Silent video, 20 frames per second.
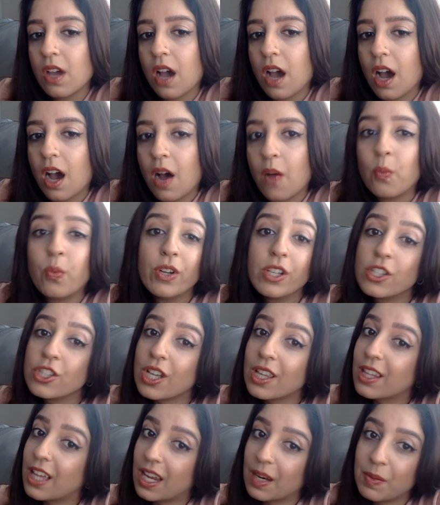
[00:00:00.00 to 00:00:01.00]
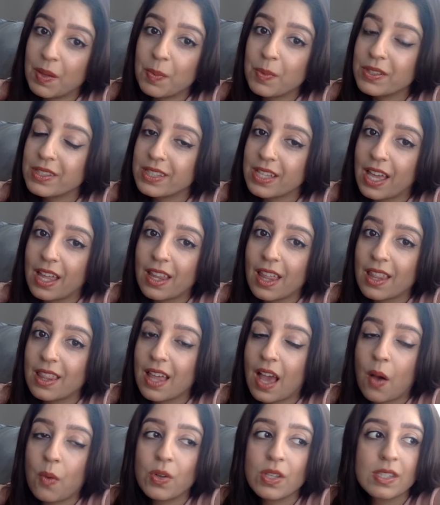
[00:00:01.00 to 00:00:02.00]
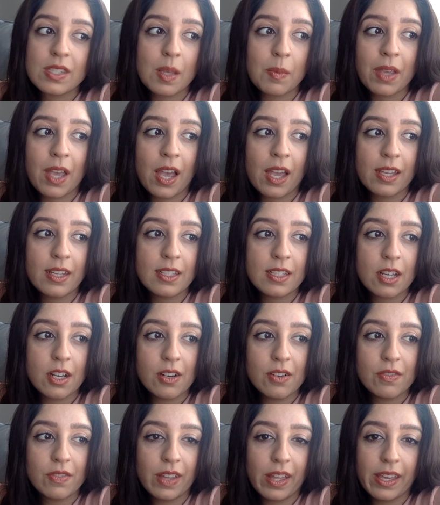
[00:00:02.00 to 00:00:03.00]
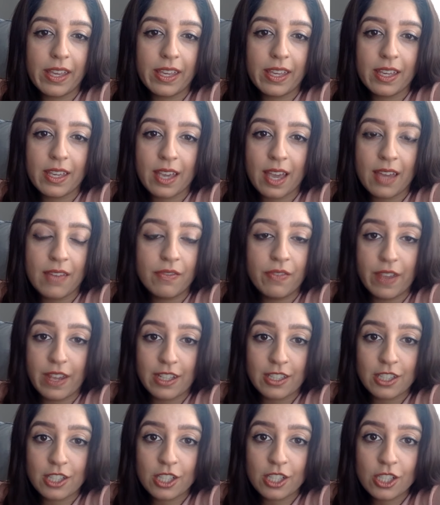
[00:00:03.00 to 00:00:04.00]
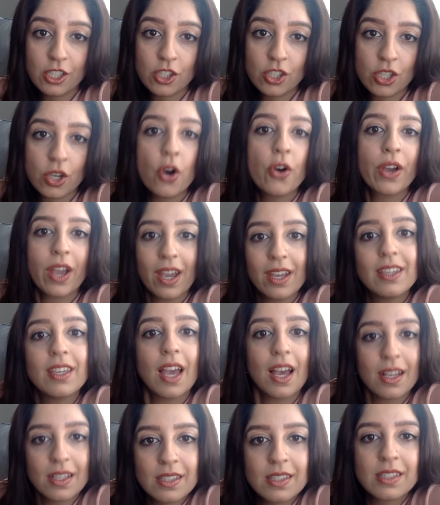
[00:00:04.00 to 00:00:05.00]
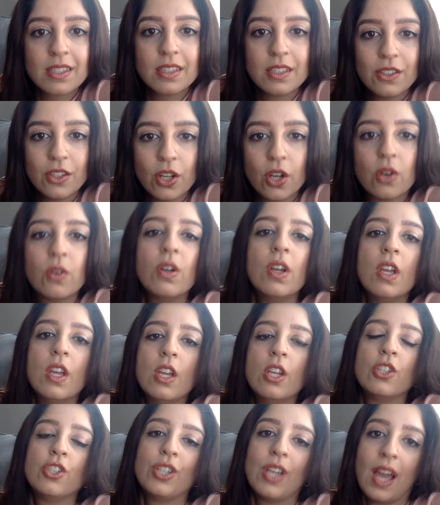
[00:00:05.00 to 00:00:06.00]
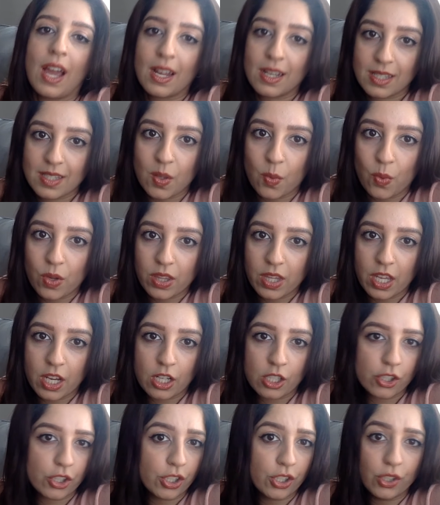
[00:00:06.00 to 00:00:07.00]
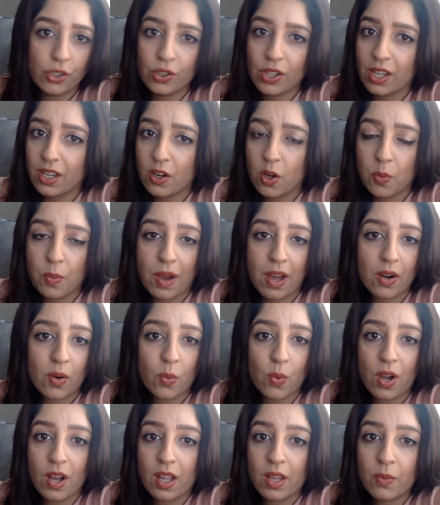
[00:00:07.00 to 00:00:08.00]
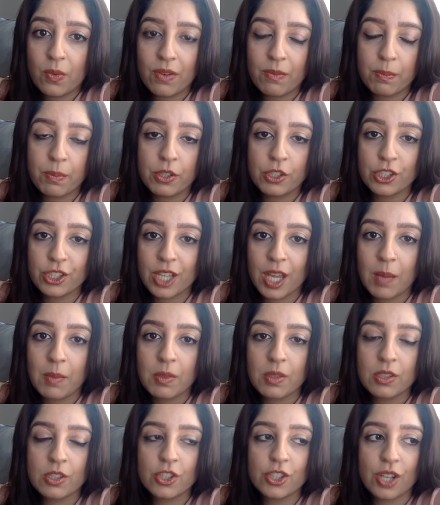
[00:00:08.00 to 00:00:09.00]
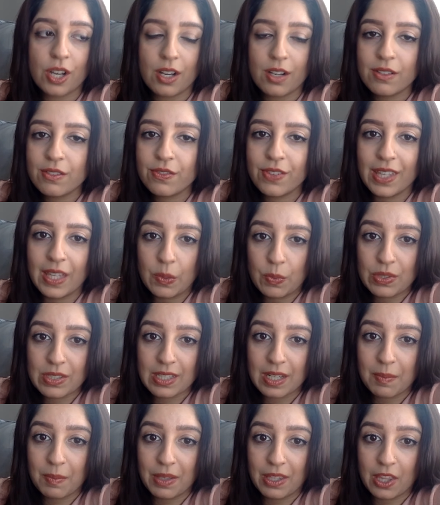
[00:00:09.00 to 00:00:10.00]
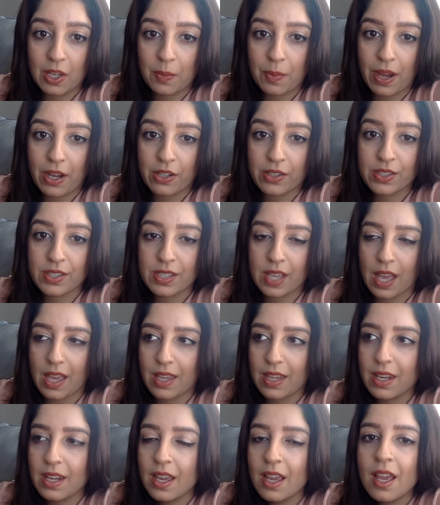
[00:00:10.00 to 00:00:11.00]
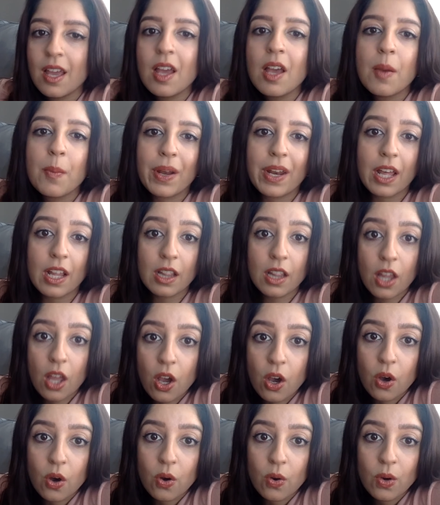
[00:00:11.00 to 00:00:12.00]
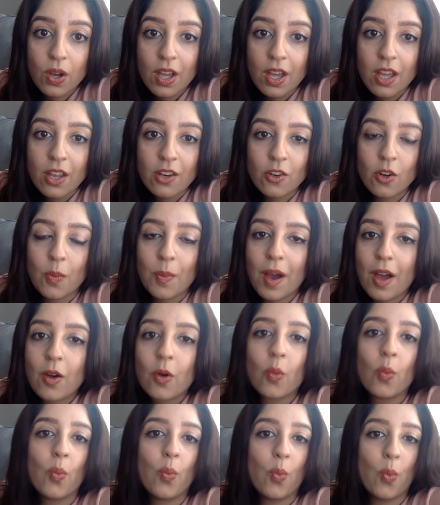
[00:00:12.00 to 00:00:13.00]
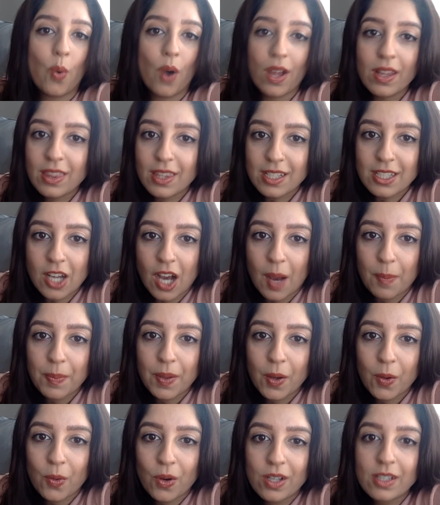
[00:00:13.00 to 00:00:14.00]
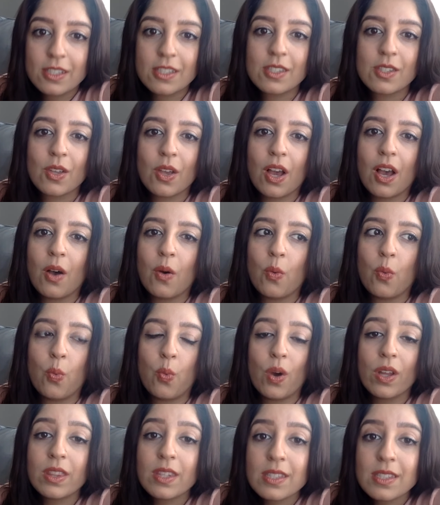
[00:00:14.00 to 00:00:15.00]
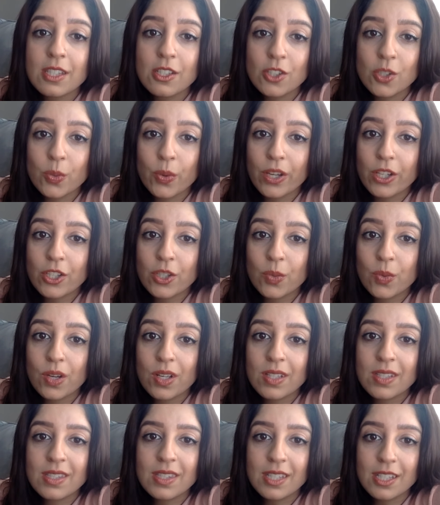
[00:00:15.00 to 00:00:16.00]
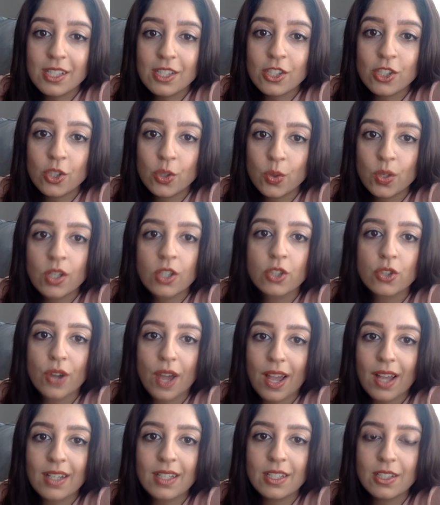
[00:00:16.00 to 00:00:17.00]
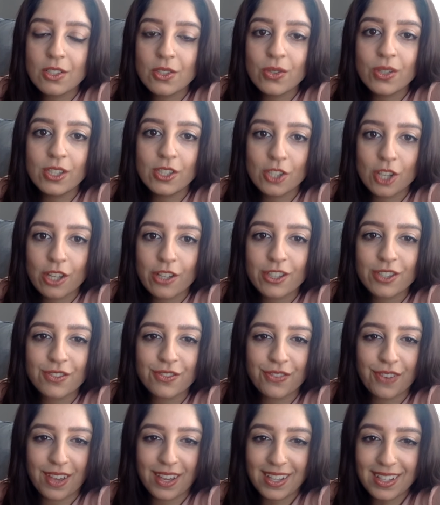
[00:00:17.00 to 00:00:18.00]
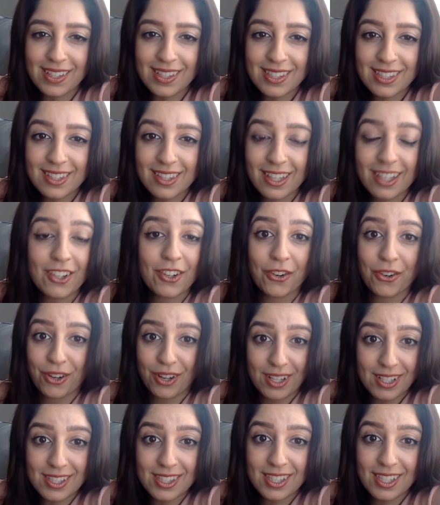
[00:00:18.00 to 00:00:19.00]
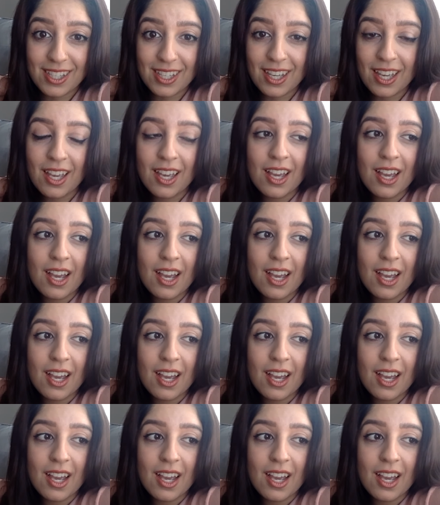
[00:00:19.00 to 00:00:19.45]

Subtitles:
Which a lot of people said that was some kind of like advantage. Okay, yes, you know, she had someone there. She knew that no matter what, when push came to shove, he was going to be there by her side. But hello, no matter what the topic was, what the situation was, these two are dragged into each other's fights like crazy.